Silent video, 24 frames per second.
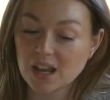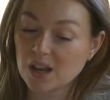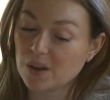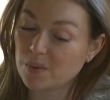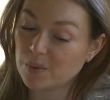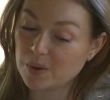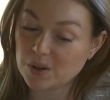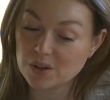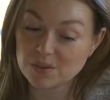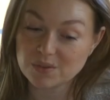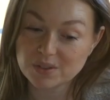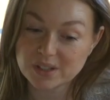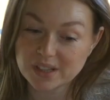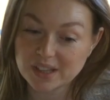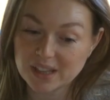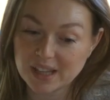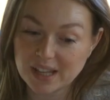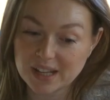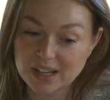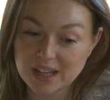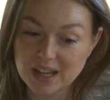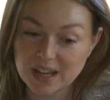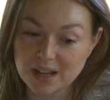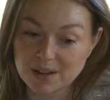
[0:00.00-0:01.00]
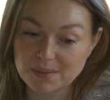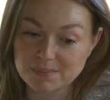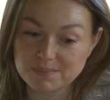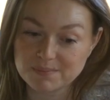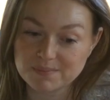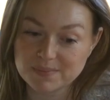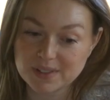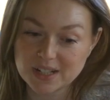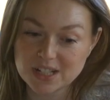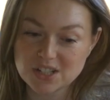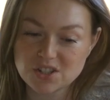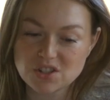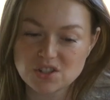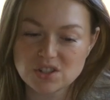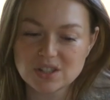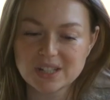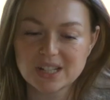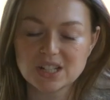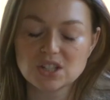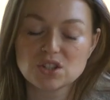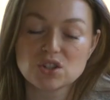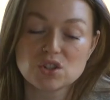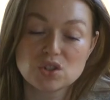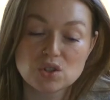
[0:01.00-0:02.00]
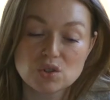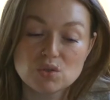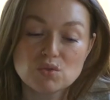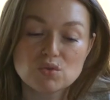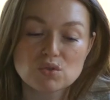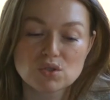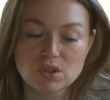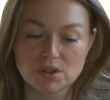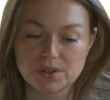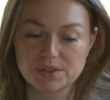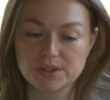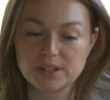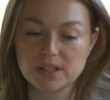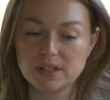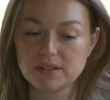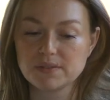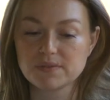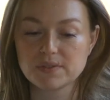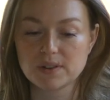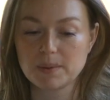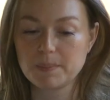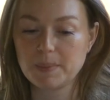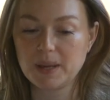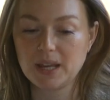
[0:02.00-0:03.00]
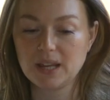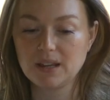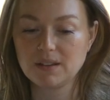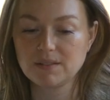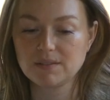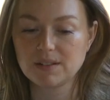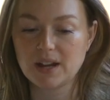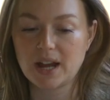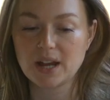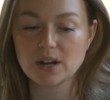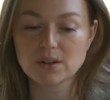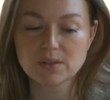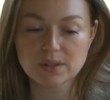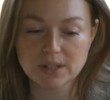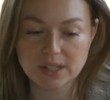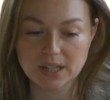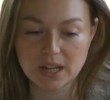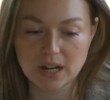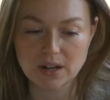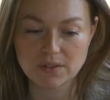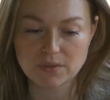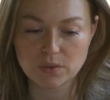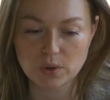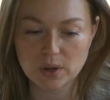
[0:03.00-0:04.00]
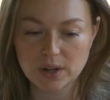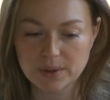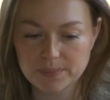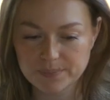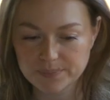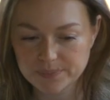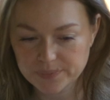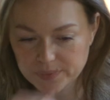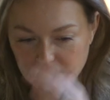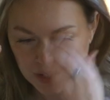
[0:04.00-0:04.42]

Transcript: And we don't really like ham. It's too salty for me. I don't really care for it.